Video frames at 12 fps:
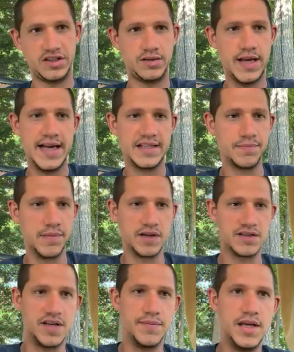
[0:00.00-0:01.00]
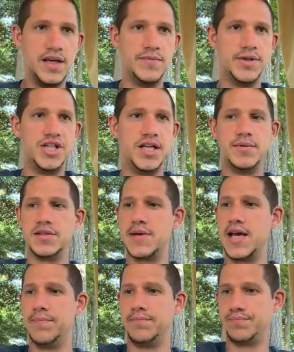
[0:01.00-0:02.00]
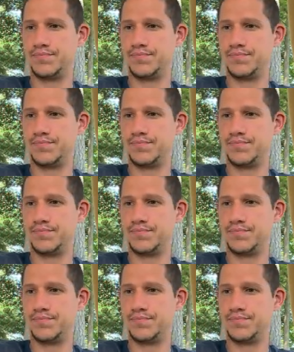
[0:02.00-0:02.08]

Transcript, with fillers: assassin bugs give me eebie-jeebies, man.